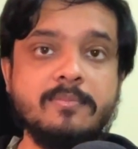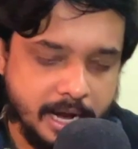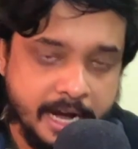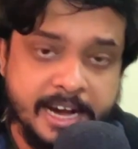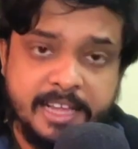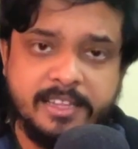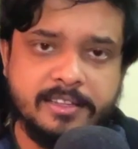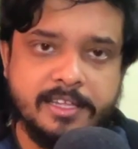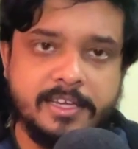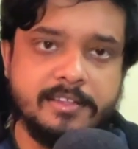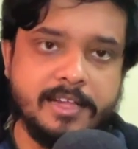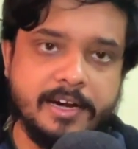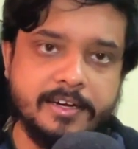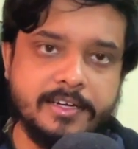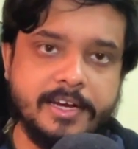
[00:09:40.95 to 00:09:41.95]
Another thing
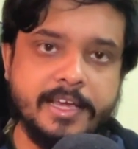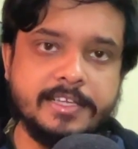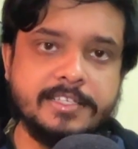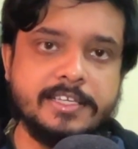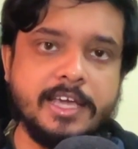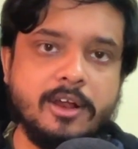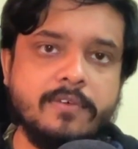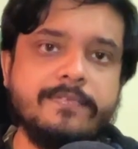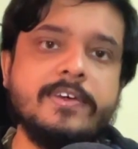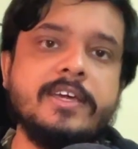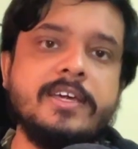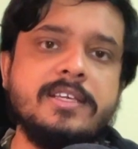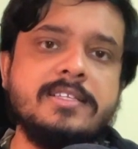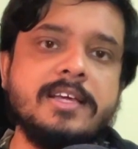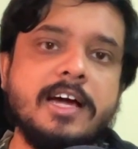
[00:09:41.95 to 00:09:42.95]
that it takes care of
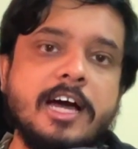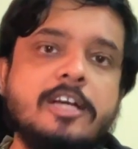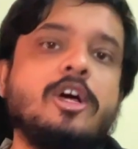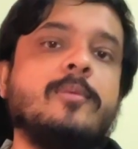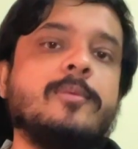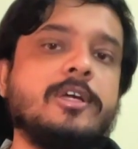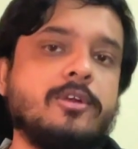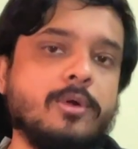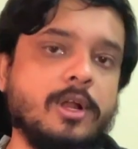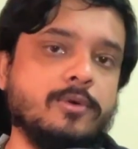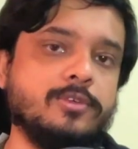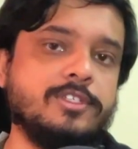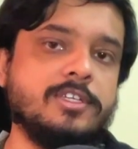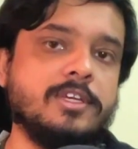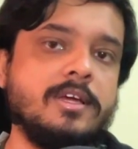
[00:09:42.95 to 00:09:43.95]
is atomic
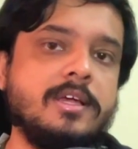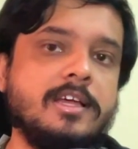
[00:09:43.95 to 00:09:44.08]
rollouts.